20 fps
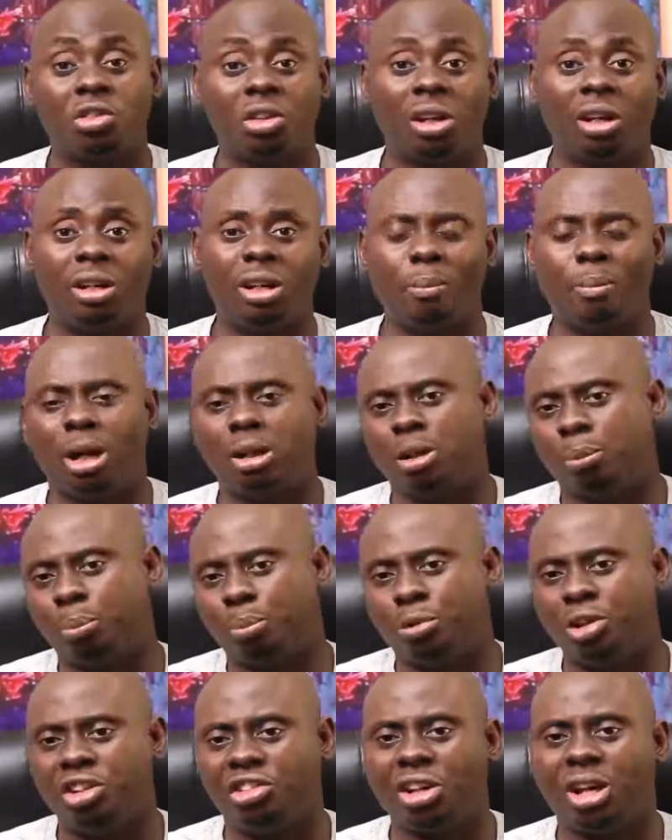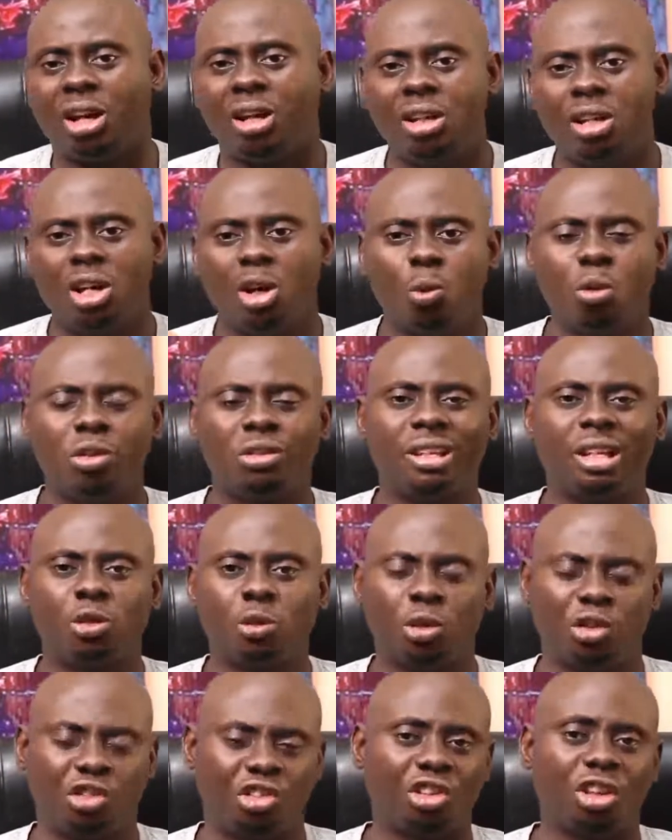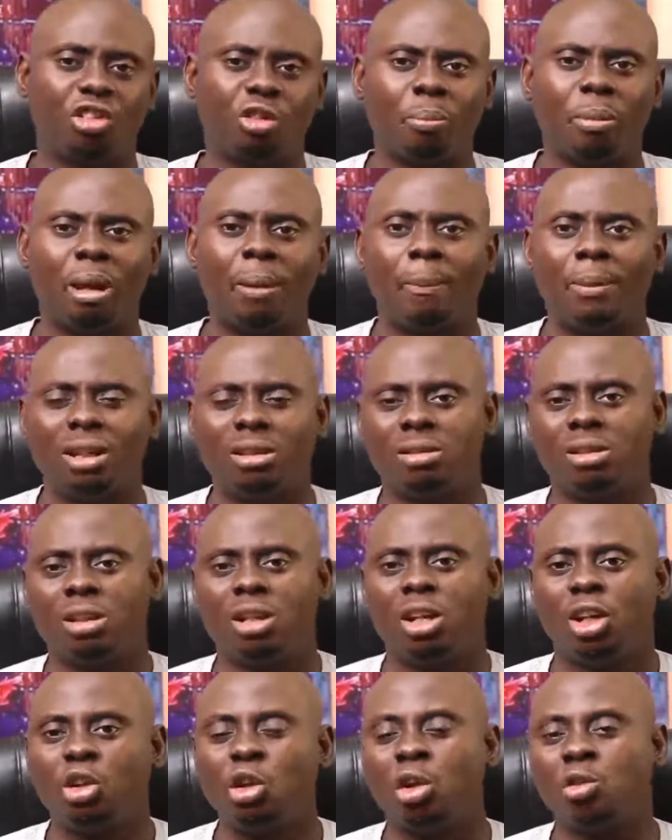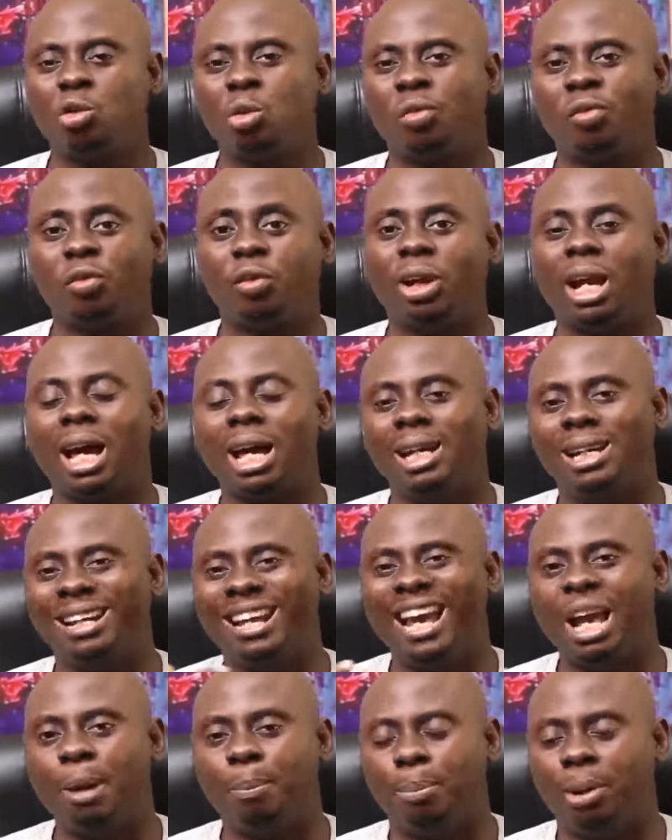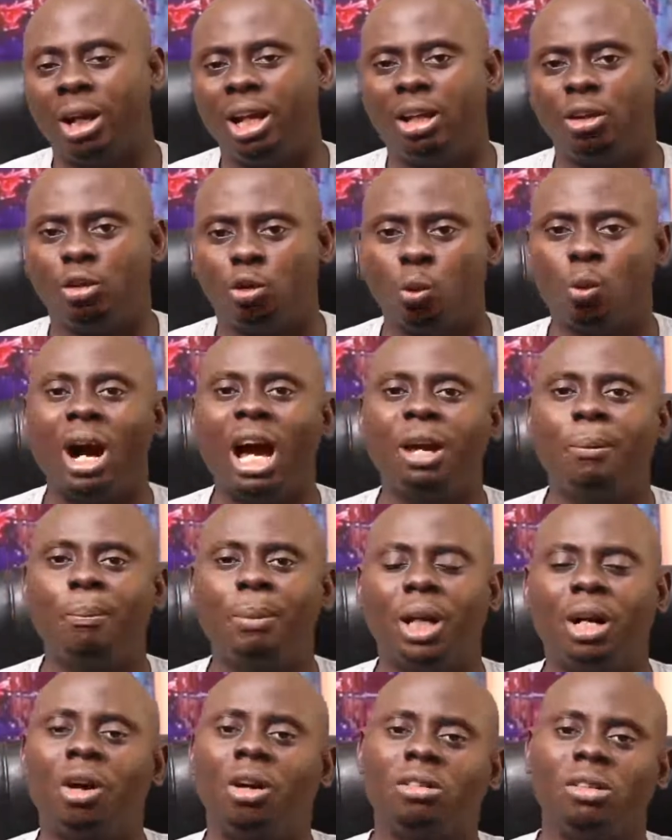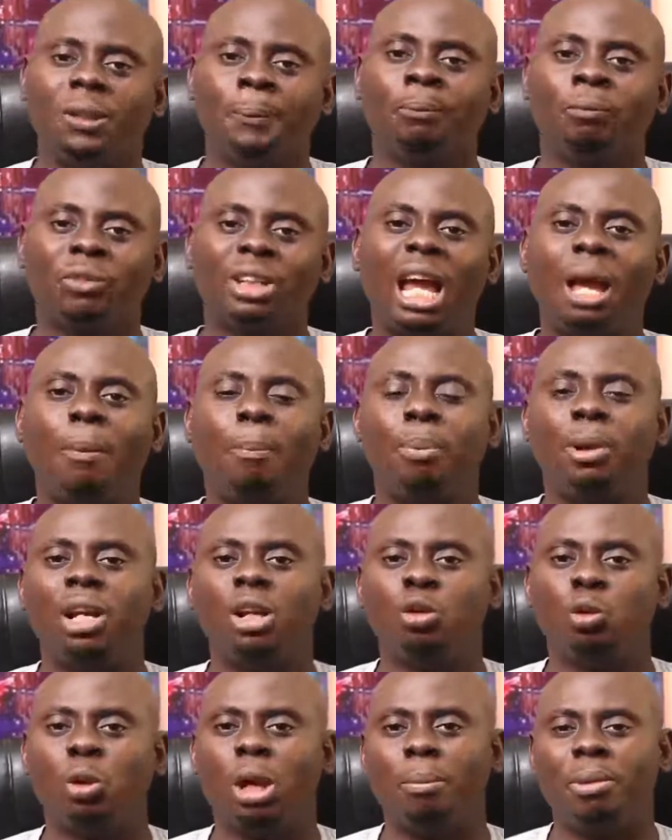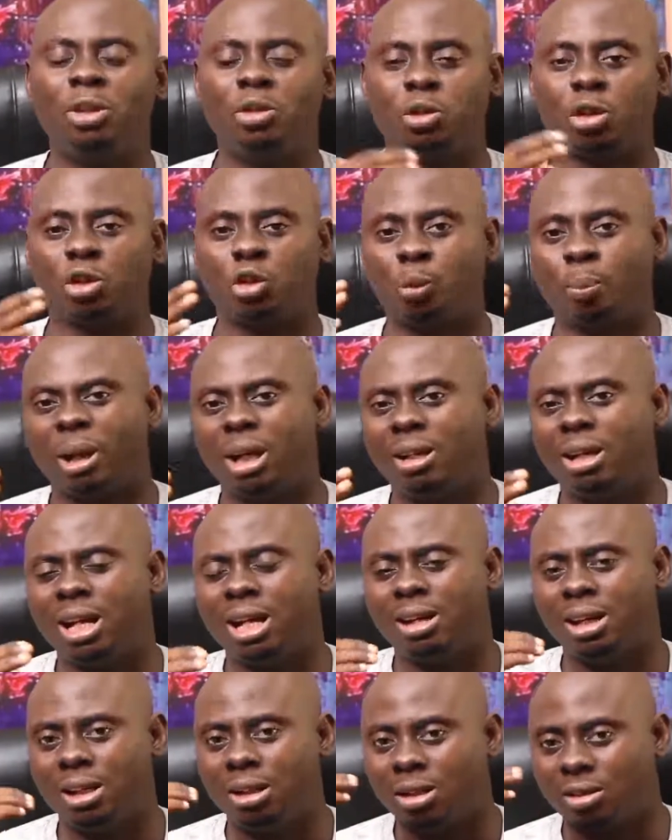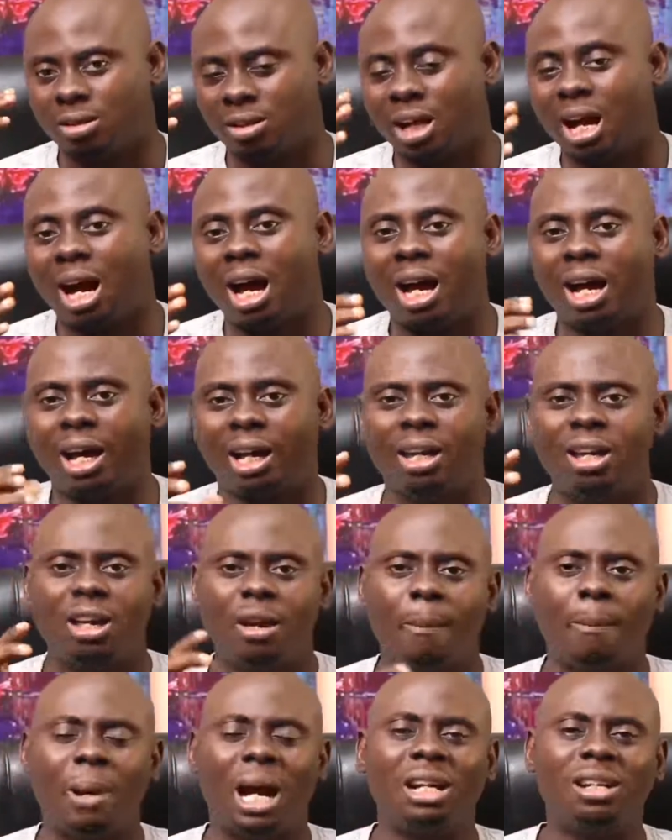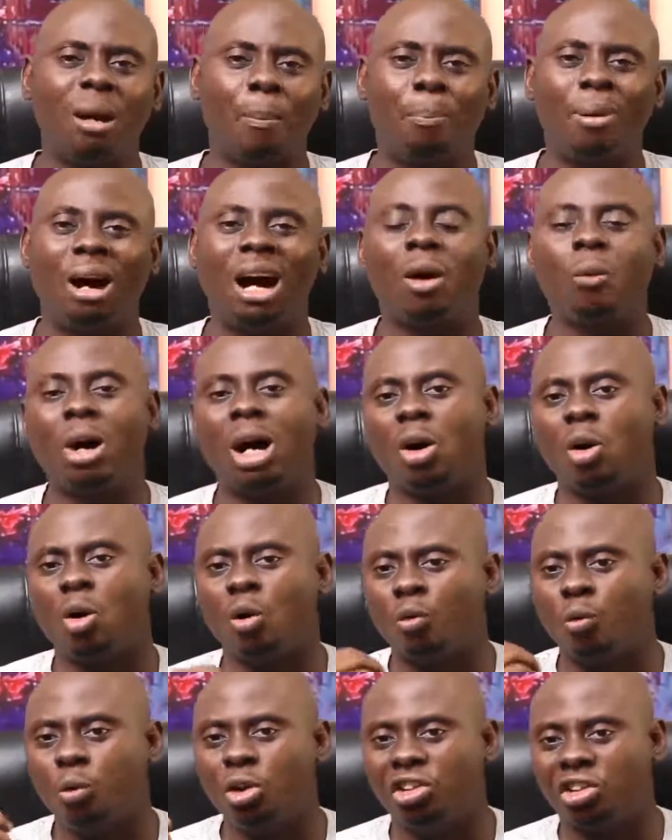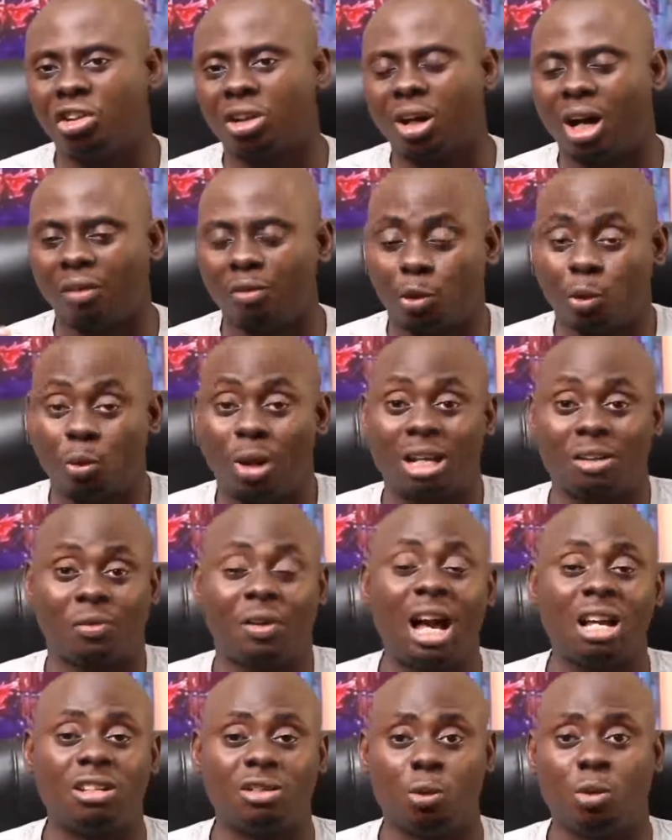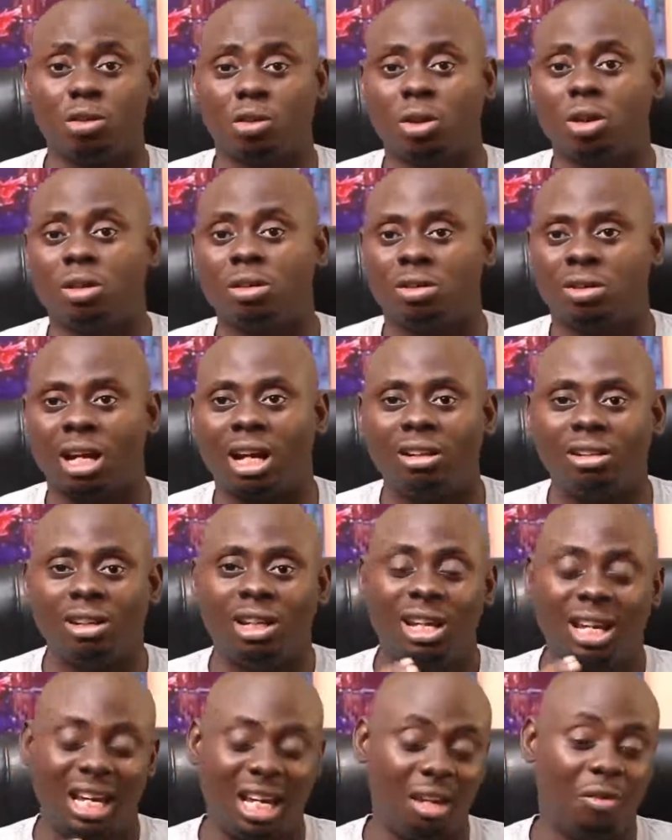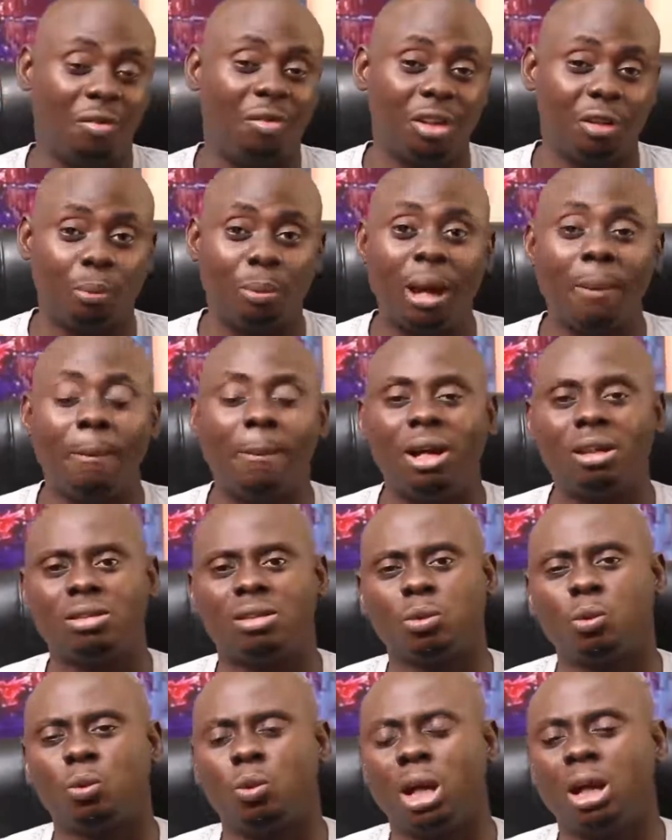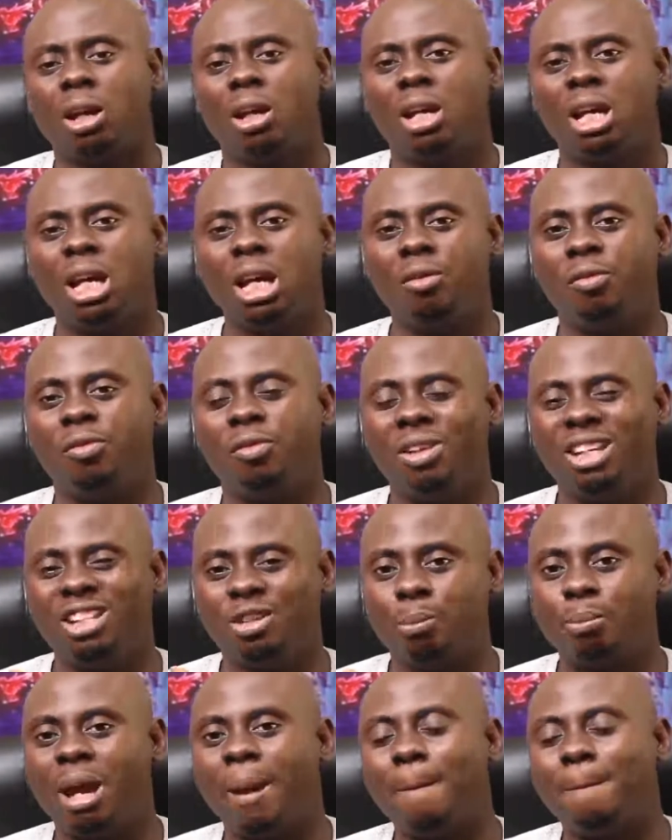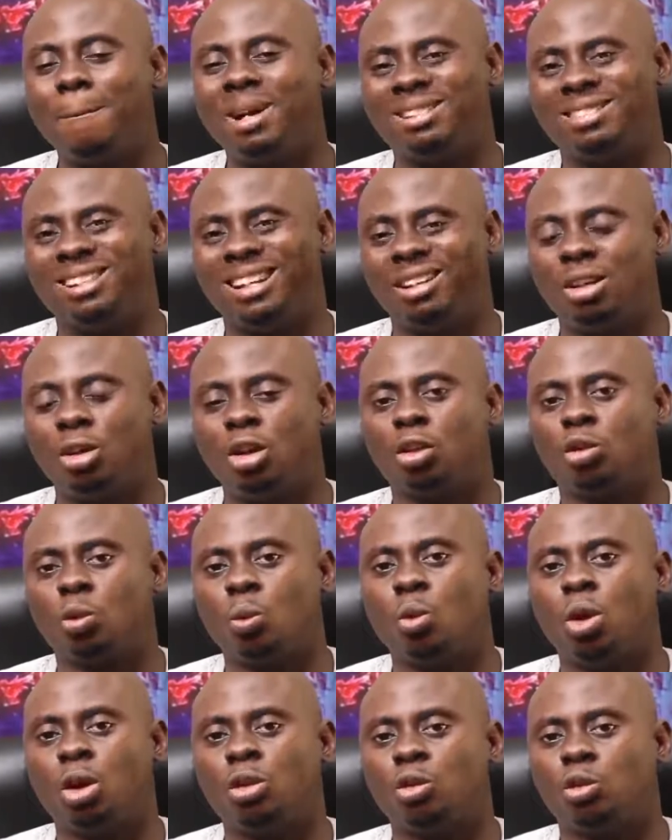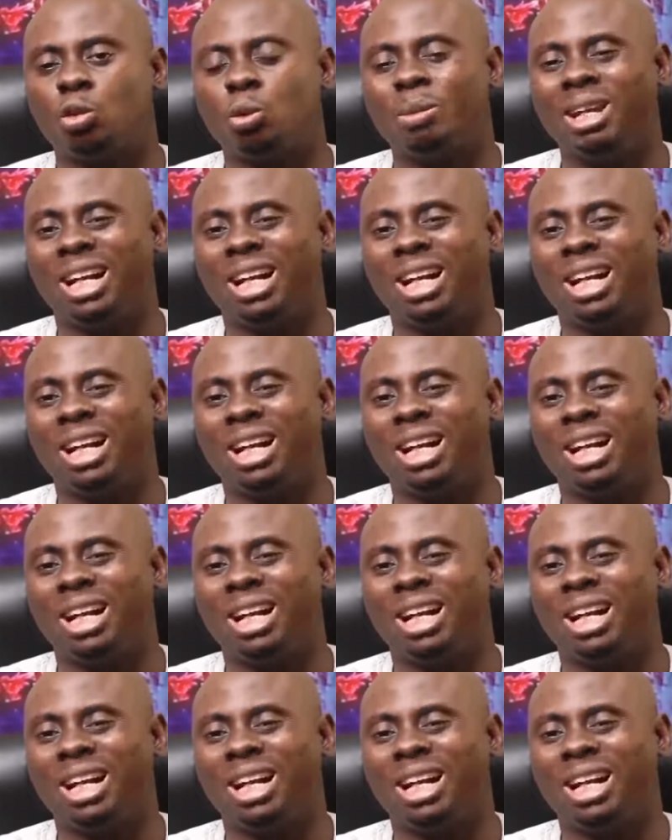heard about a preacher who said to his church members not to fly in airplanes. Why? Because airplanes were being suspended in the sky by the power of witchcraft. So as far as he was concerned, if his members did not want to be